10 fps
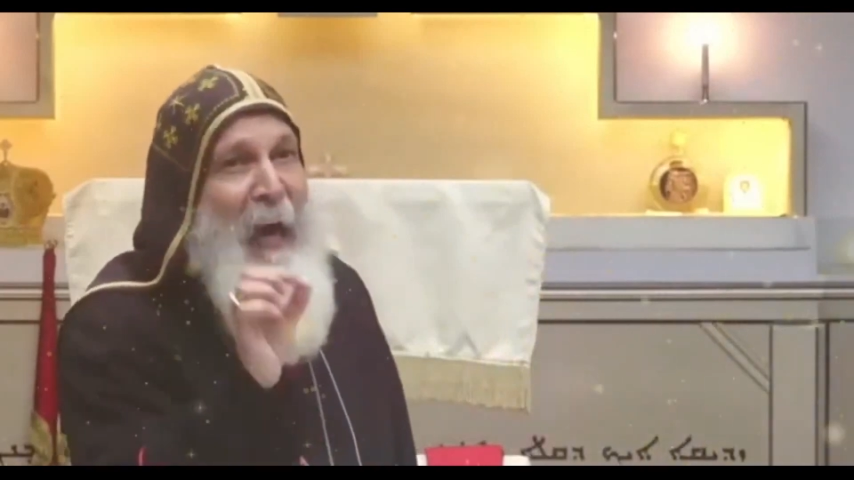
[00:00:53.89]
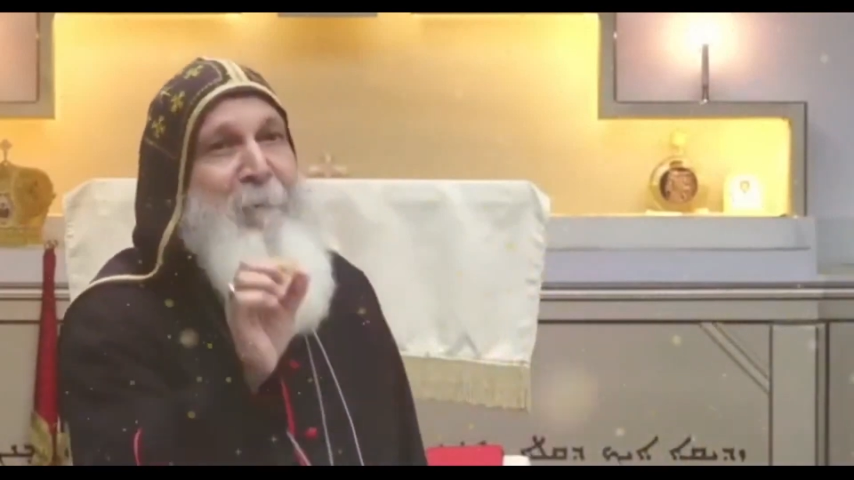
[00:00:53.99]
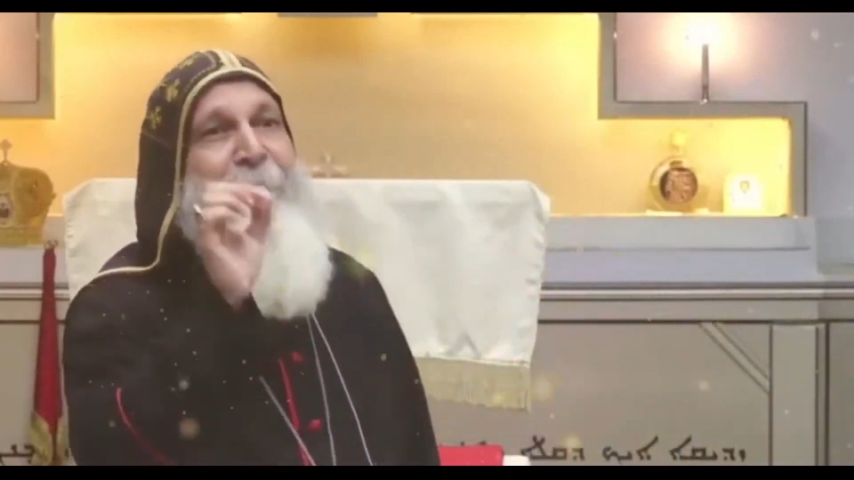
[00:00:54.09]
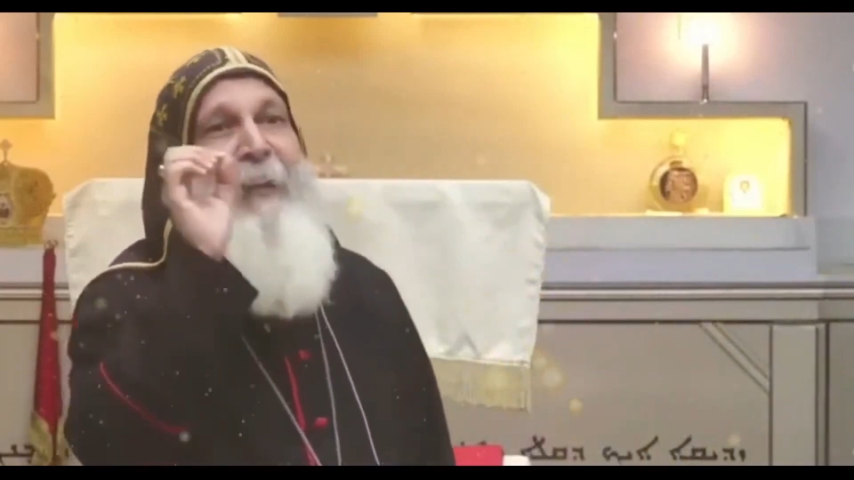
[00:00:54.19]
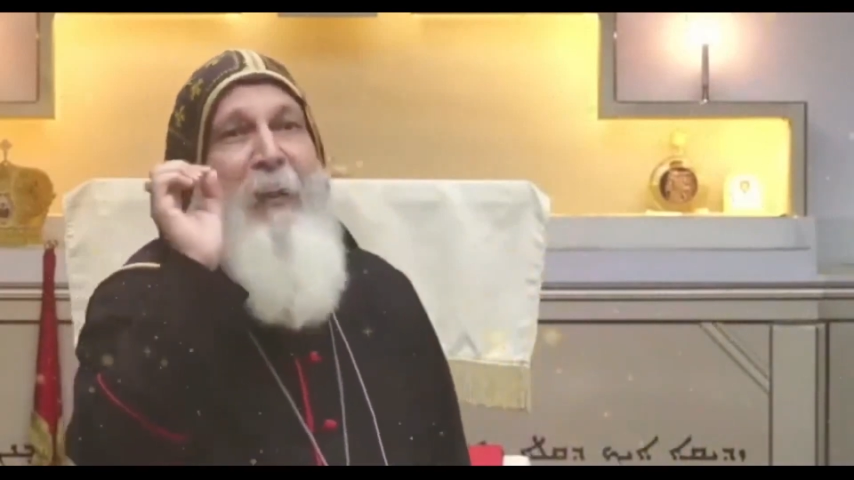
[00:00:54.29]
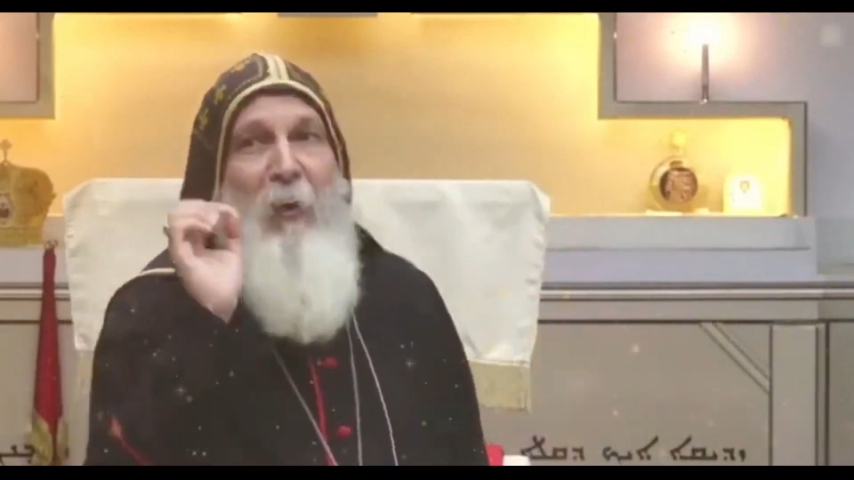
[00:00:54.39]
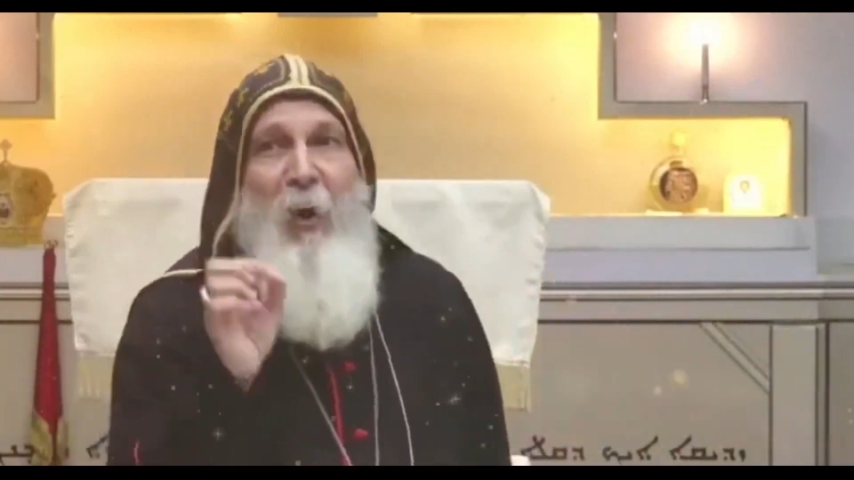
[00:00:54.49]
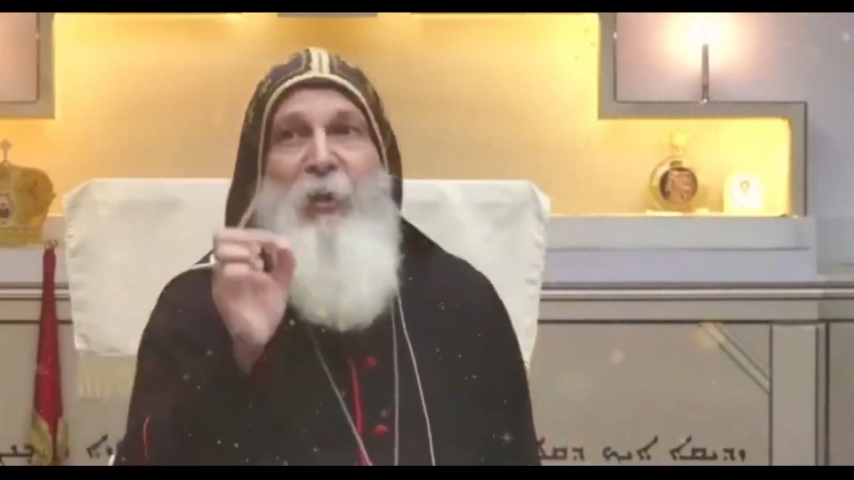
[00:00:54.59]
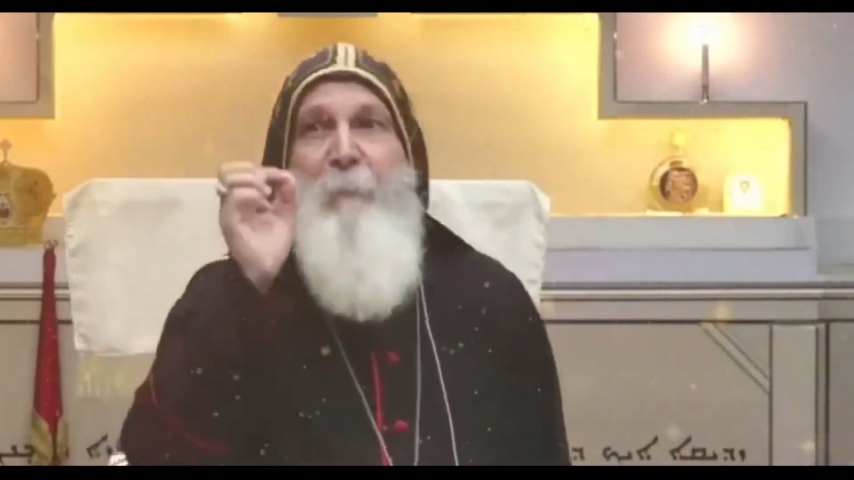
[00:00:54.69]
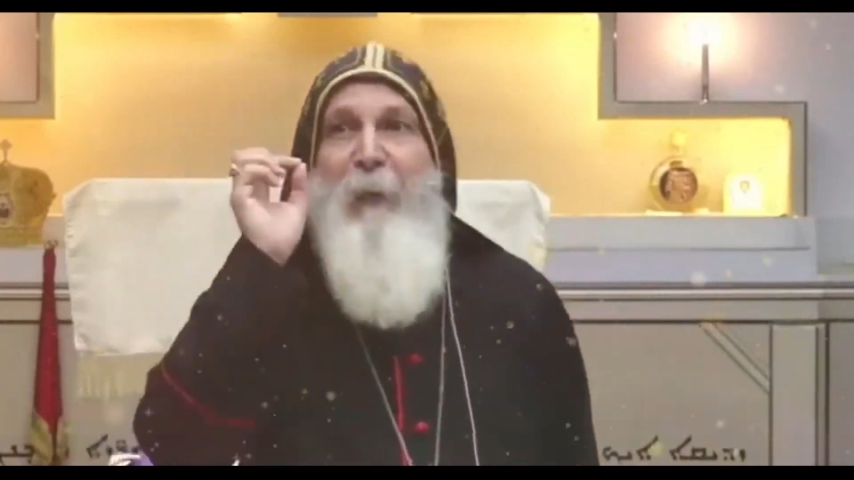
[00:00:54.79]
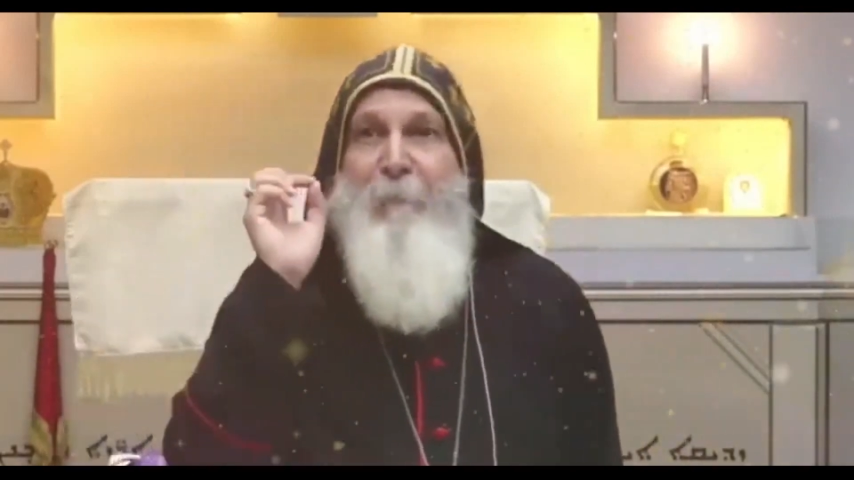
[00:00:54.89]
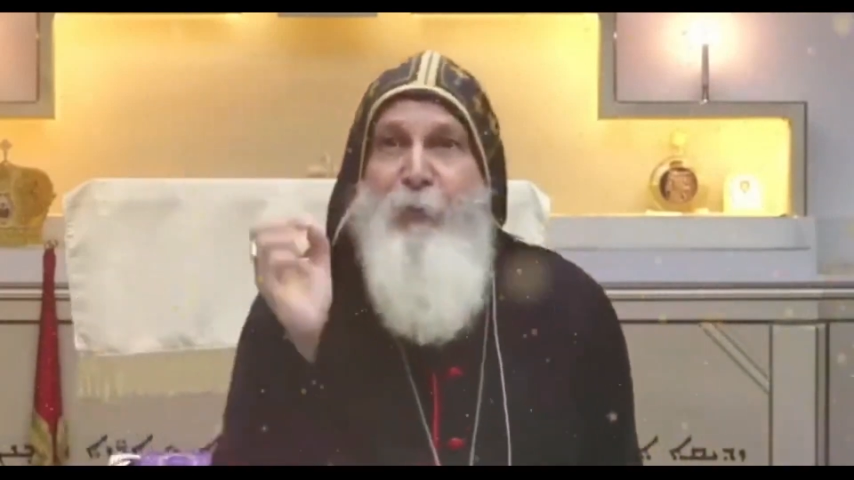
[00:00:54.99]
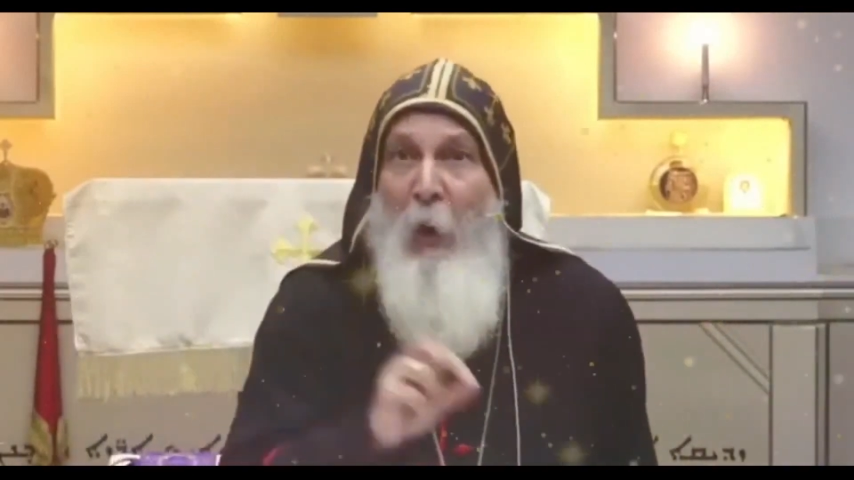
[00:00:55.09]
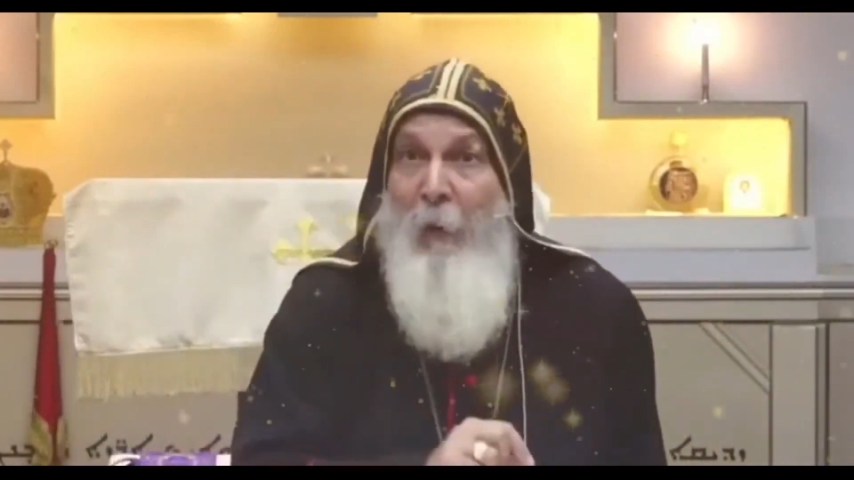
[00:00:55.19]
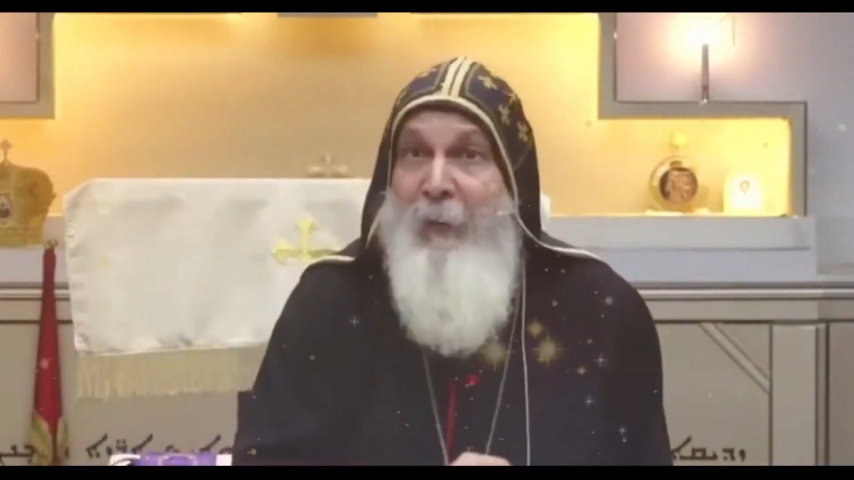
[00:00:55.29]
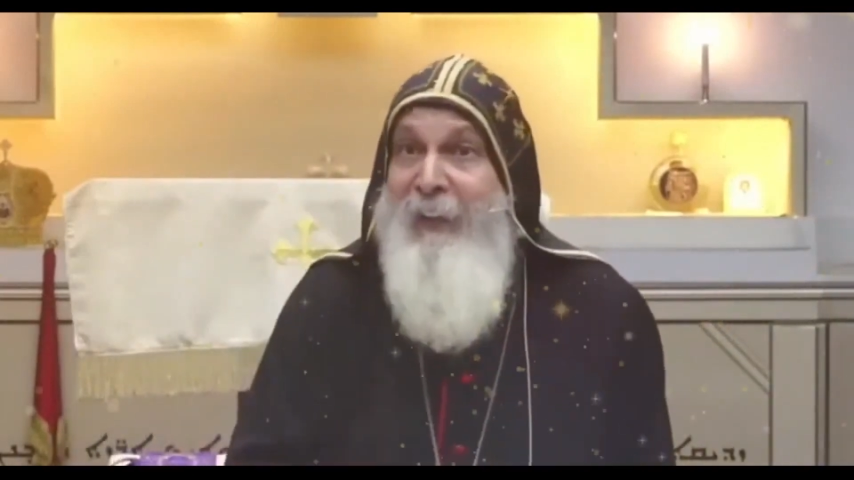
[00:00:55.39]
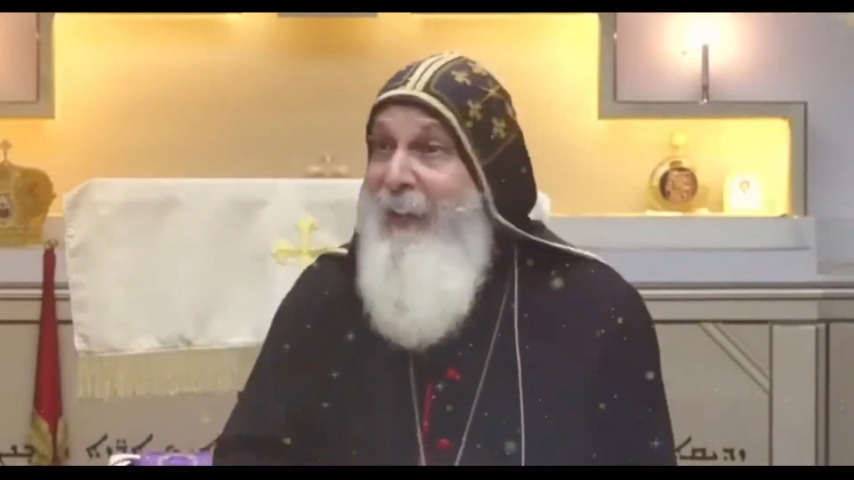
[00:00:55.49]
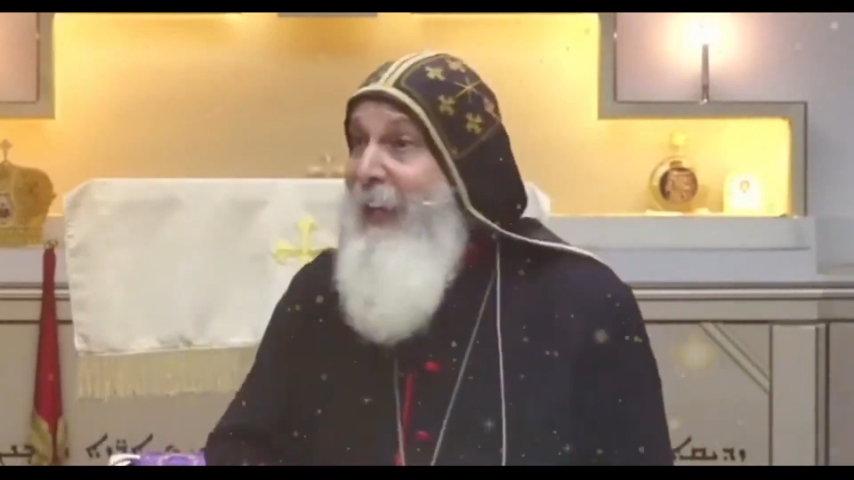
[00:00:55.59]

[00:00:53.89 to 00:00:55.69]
after the Gospel of John.